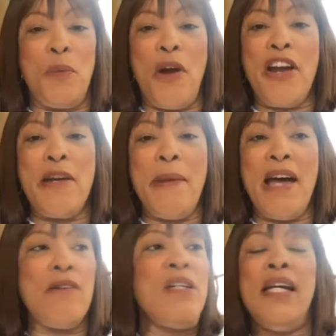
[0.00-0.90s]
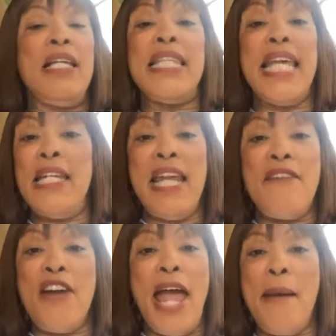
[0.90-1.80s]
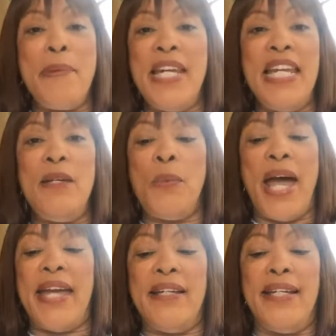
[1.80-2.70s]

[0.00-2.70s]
worry about, they never happen anyway.